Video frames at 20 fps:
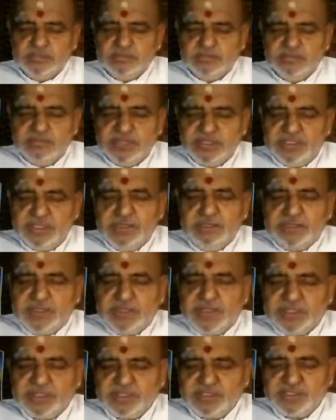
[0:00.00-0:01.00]
breathing
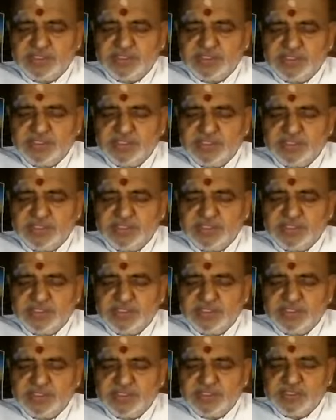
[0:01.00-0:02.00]
practice,
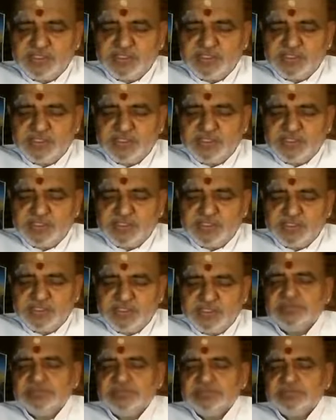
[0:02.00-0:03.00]
inhale and
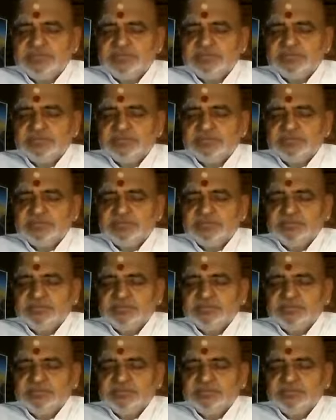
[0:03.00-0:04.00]
exhale,
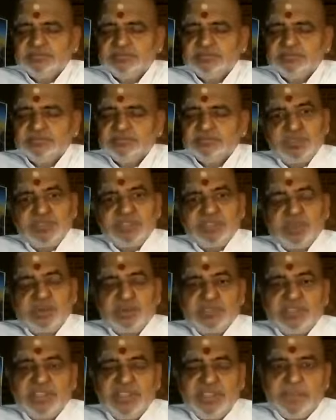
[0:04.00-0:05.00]
we are
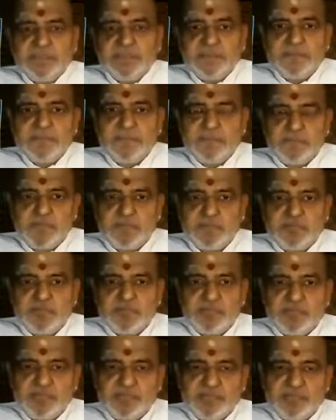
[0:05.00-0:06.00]
asked to observe the